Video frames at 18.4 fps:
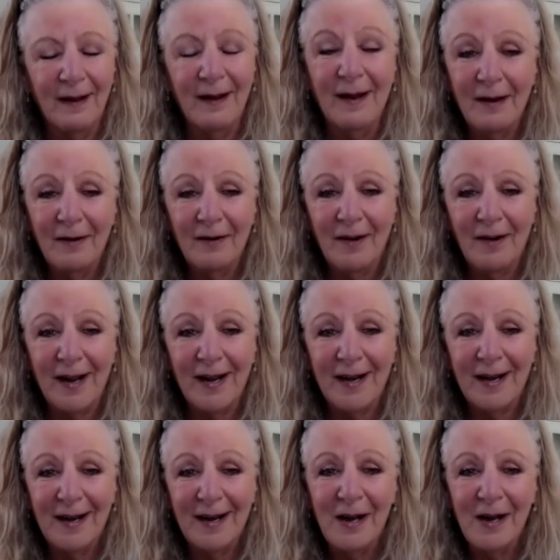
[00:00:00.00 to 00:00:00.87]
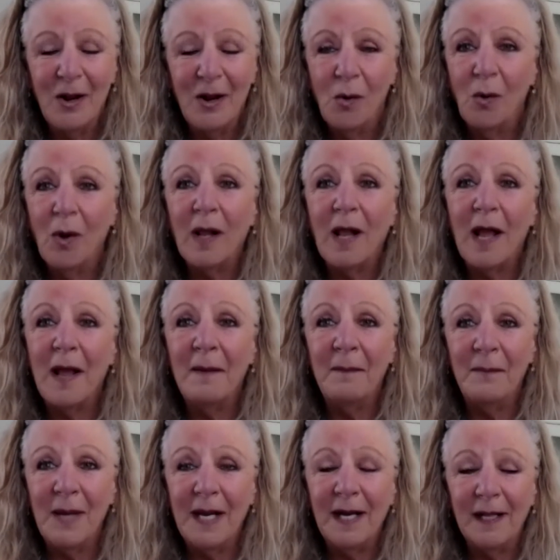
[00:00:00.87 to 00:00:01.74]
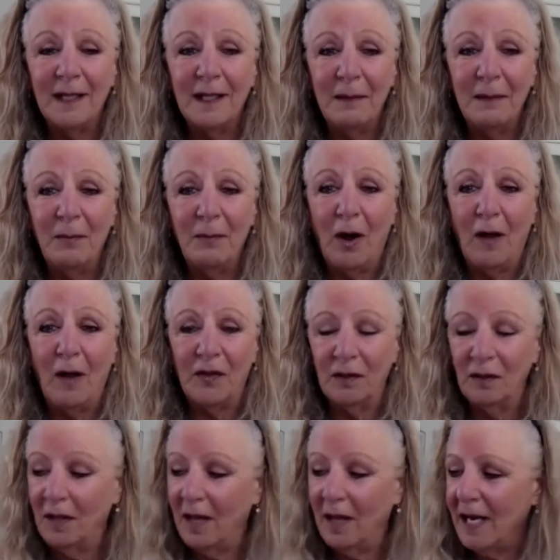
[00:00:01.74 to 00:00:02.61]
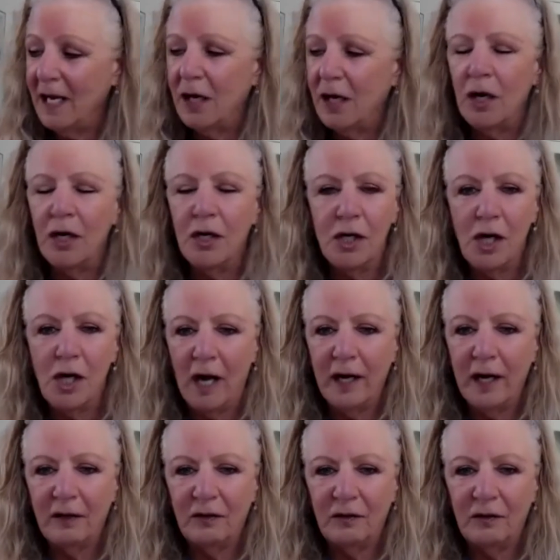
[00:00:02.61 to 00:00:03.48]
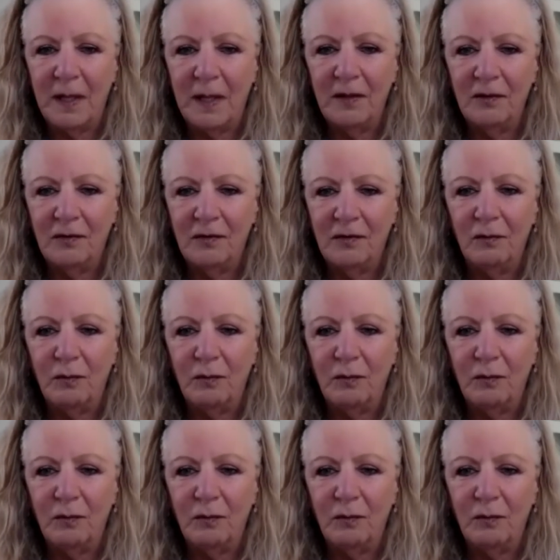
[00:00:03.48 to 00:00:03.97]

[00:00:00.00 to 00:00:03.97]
right? Well, I immediately bought the light, not expensive.